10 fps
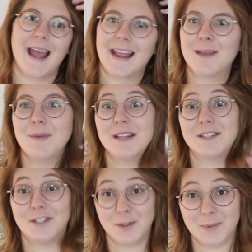it can be
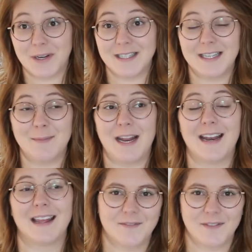super
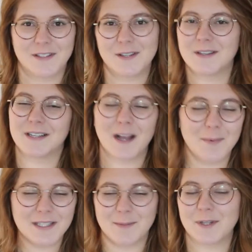intimidating. So there's a
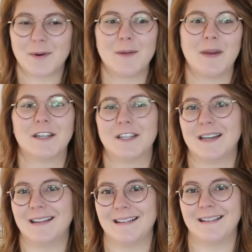couple tips I want to
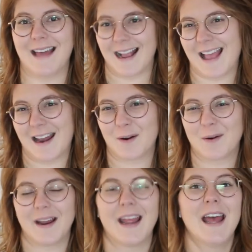mention in that
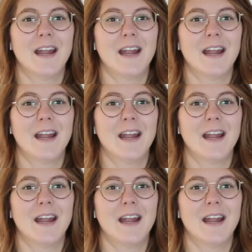category.